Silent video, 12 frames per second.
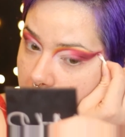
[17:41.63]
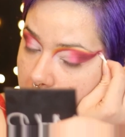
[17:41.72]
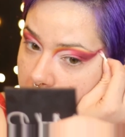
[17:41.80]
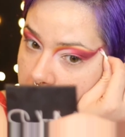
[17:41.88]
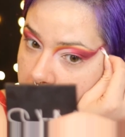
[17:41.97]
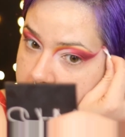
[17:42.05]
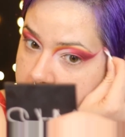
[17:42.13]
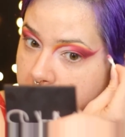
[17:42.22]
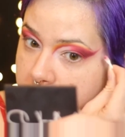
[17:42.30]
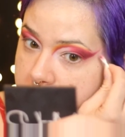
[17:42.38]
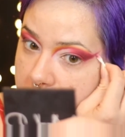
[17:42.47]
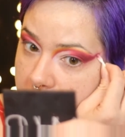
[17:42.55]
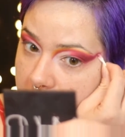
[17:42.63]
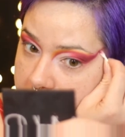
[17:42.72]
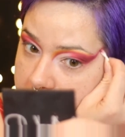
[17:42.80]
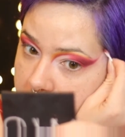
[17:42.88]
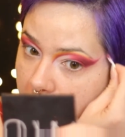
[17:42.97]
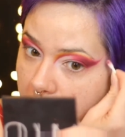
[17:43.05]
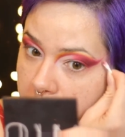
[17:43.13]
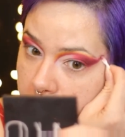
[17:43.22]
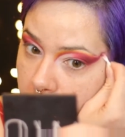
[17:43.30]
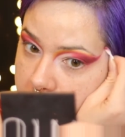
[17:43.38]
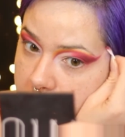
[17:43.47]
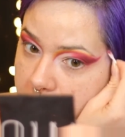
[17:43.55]
It's mostly that top
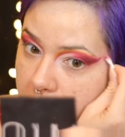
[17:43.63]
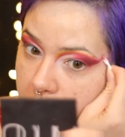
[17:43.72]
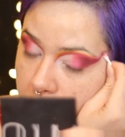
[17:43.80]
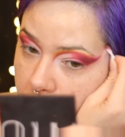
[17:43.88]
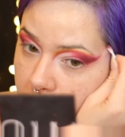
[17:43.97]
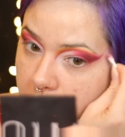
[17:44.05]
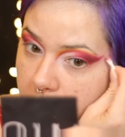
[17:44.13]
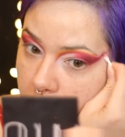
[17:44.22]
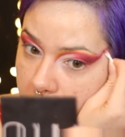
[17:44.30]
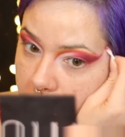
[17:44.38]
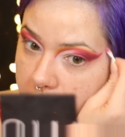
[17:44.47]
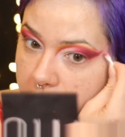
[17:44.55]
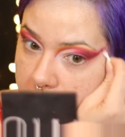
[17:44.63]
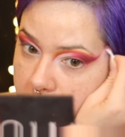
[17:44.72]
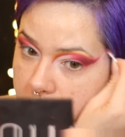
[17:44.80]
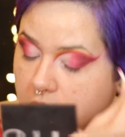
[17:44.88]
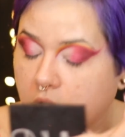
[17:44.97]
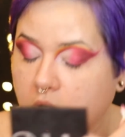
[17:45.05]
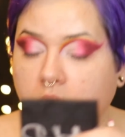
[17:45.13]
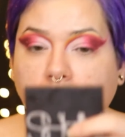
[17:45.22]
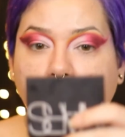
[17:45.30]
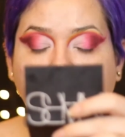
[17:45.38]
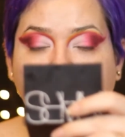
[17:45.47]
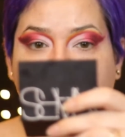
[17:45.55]
portion that I'm really wanting that to
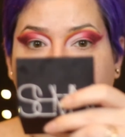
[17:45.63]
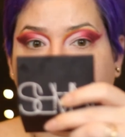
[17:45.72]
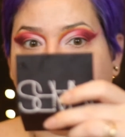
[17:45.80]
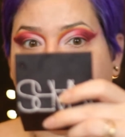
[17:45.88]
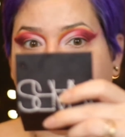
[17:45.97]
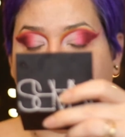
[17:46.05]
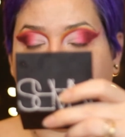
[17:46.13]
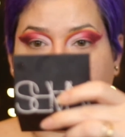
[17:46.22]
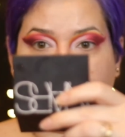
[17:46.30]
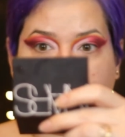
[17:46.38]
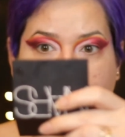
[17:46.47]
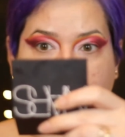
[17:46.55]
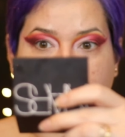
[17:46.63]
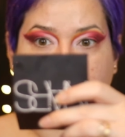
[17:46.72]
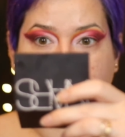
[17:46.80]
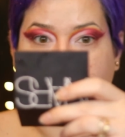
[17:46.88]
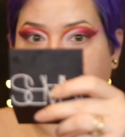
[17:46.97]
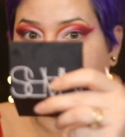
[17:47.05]
go and work out a